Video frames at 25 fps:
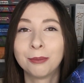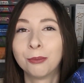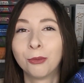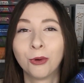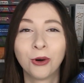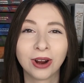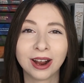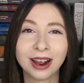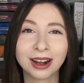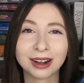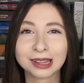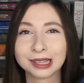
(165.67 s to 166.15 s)

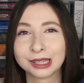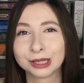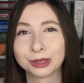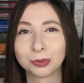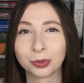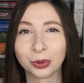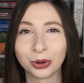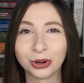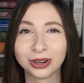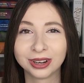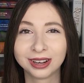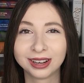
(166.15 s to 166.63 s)
more out of this
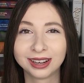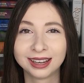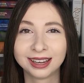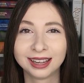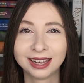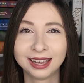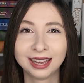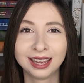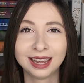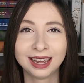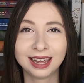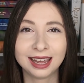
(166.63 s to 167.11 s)
book,
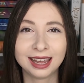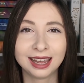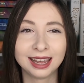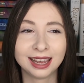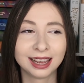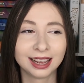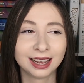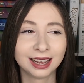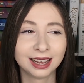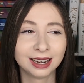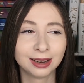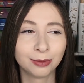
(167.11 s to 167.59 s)

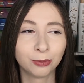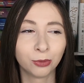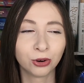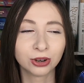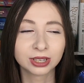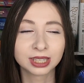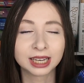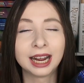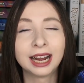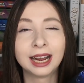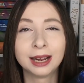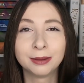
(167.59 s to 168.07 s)
and
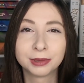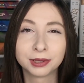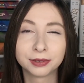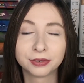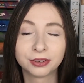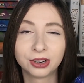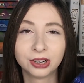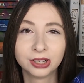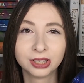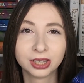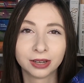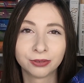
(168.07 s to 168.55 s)
more time to
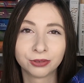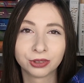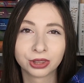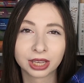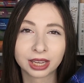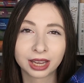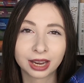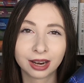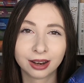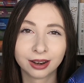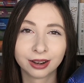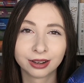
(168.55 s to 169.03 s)
fall in love with
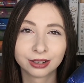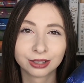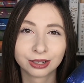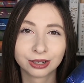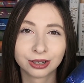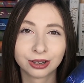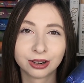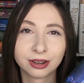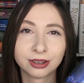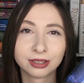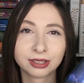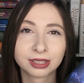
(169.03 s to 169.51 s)
the
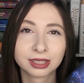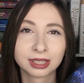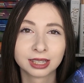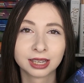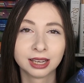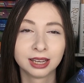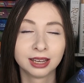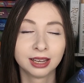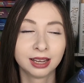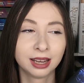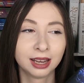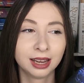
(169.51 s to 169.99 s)
characters,
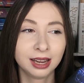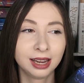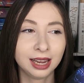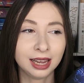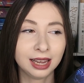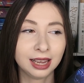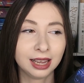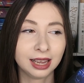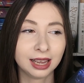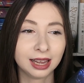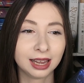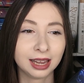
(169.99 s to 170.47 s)

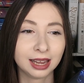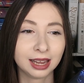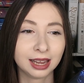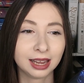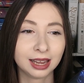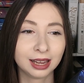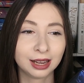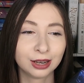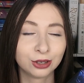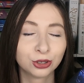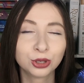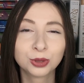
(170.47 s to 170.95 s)

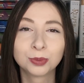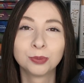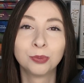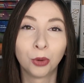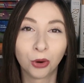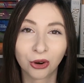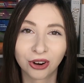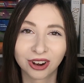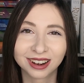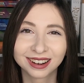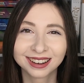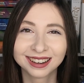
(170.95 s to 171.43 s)
and just
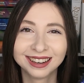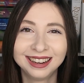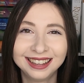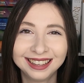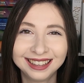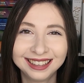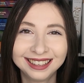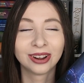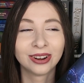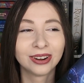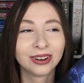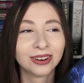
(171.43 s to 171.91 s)
more.
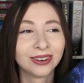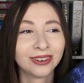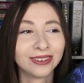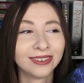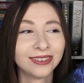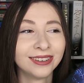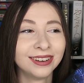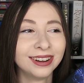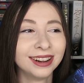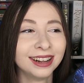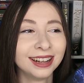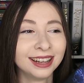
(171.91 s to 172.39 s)

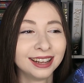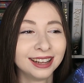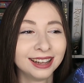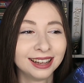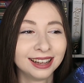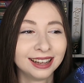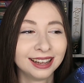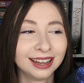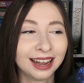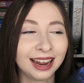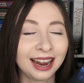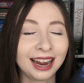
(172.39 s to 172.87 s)
So
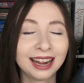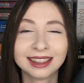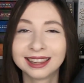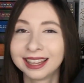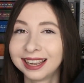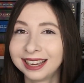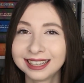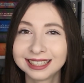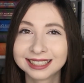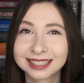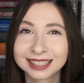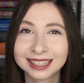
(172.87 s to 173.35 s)
I
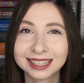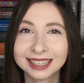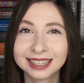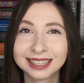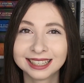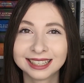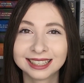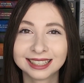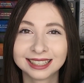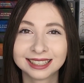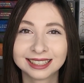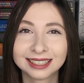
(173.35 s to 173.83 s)
liked
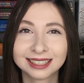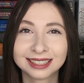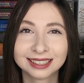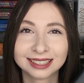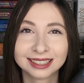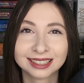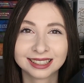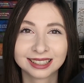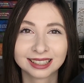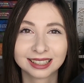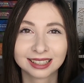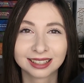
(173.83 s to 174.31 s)
it,
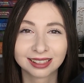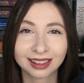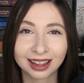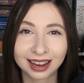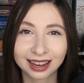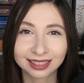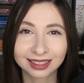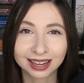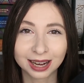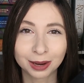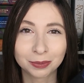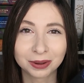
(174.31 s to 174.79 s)

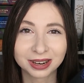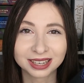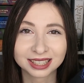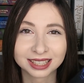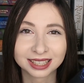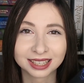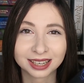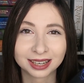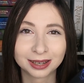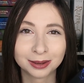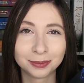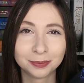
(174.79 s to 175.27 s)
glad that I
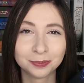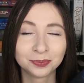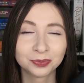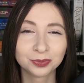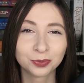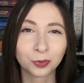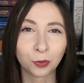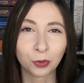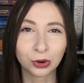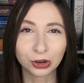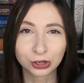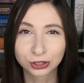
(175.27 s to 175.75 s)
picked it up,
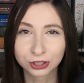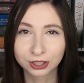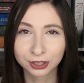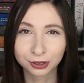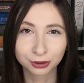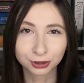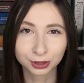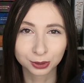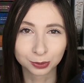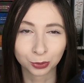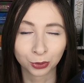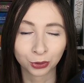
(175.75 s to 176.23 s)
wish
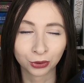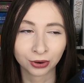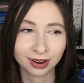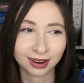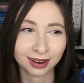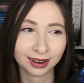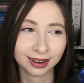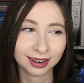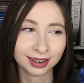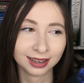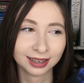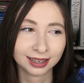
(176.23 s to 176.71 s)
there was
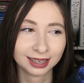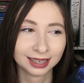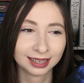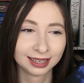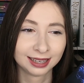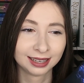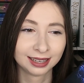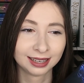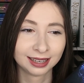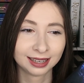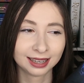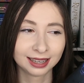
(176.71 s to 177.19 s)
more,
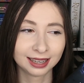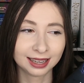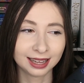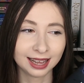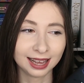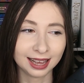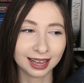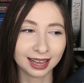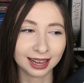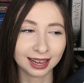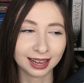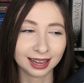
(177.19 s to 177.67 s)

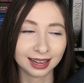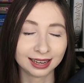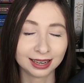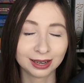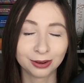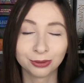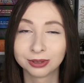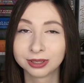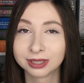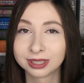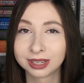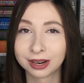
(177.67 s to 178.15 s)

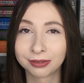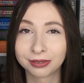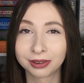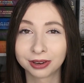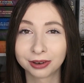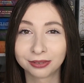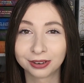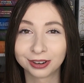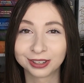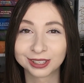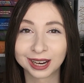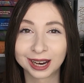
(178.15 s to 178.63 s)
and it was
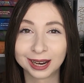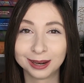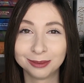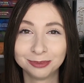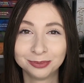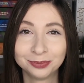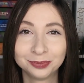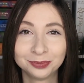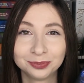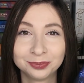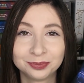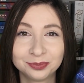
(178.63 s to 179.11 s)
definitely a fun
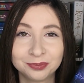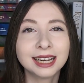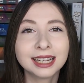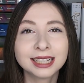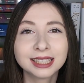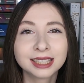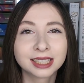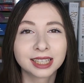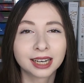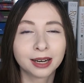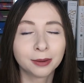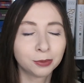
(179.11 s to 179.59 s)
time.
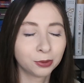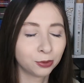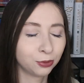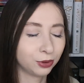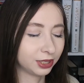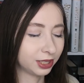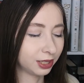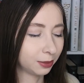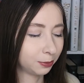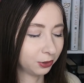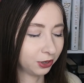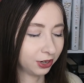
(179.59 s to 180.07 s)
Next up
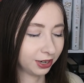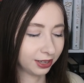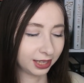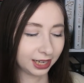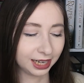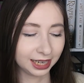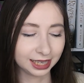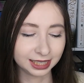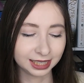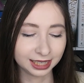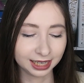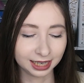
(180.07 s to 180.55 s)
was the book
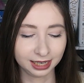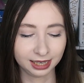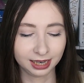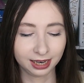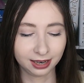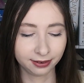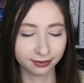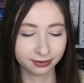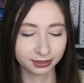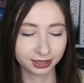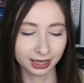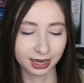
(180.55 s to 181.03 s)
that I
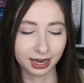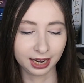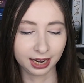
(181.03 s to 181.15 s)
DNF'd,